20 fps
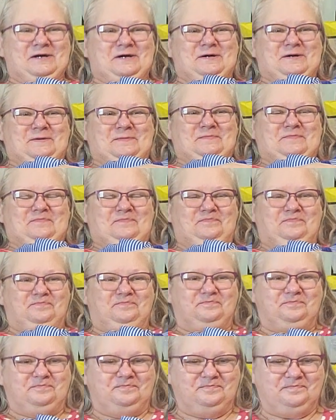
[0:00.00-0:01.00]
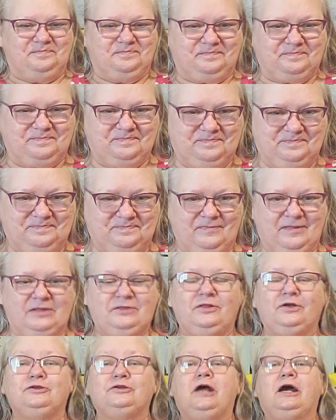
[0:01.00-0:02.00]
um,
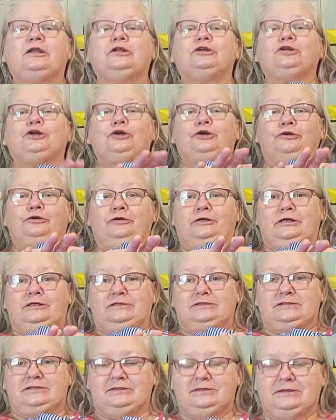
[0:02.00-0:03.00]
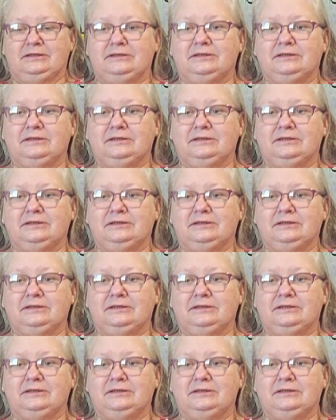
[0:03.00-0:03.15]
they're not a current